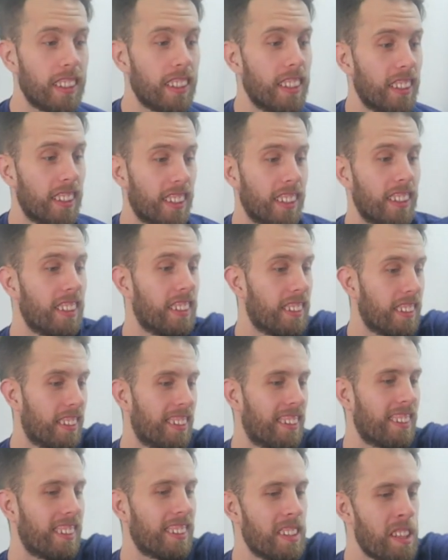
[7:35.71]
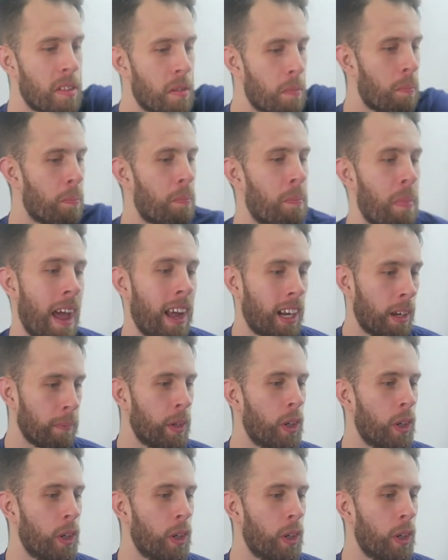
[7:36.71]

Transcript: would you like to open next? Back.